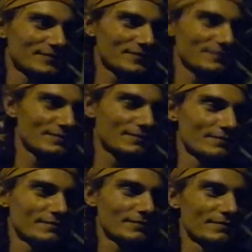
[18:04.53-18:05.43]

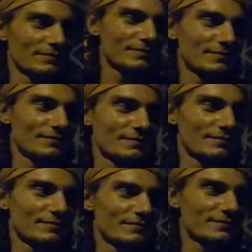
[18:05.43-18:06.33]

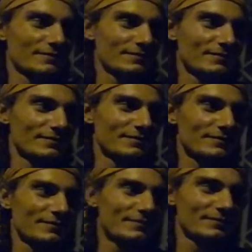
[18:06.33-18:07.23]

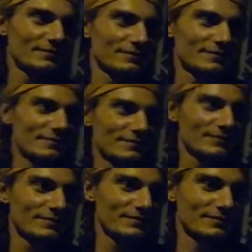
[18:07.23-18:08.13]

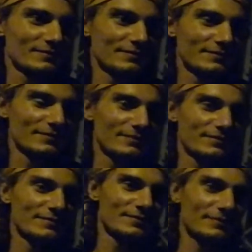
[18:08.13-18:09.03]

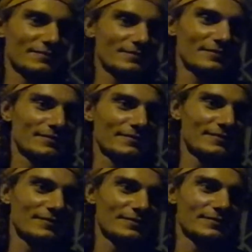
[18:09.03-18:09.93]

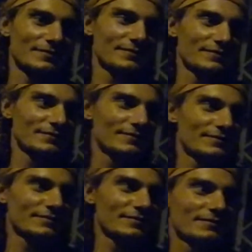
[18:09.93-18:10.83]

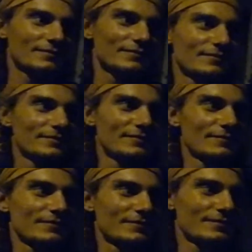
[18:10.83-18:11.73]

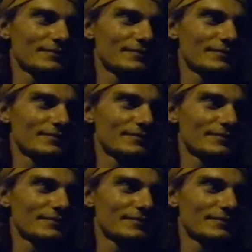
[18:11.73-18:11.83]
(silent)